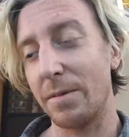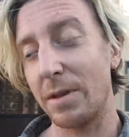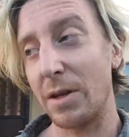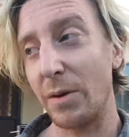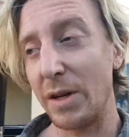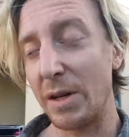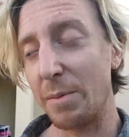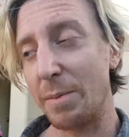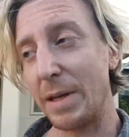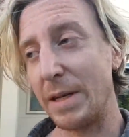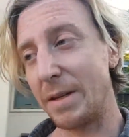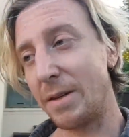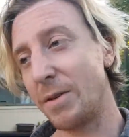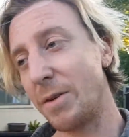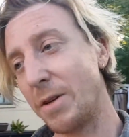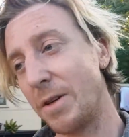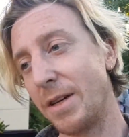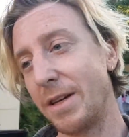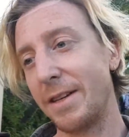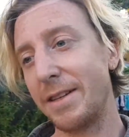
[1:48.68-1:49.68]
going to be,
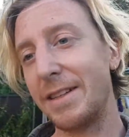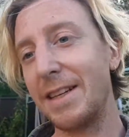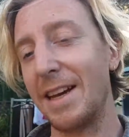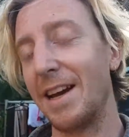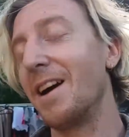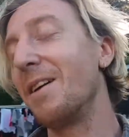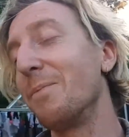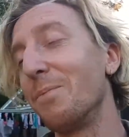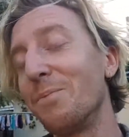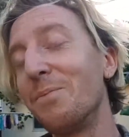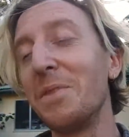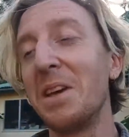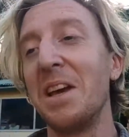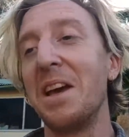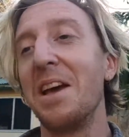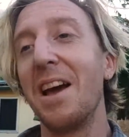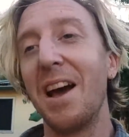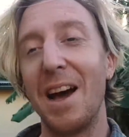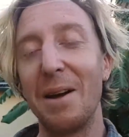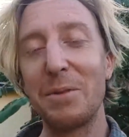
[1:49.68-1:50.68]
yeah,
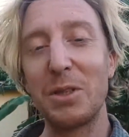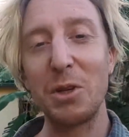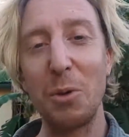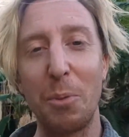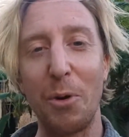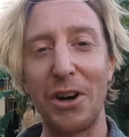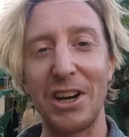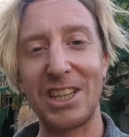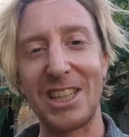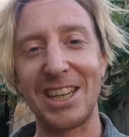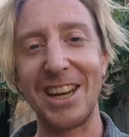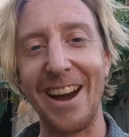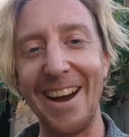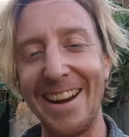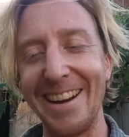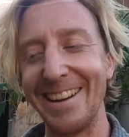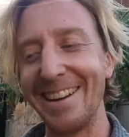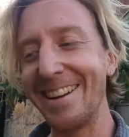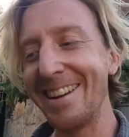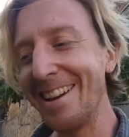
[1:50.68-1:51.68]
I'm super
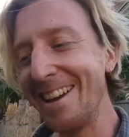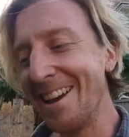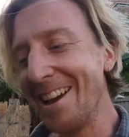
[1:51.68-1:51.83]
excited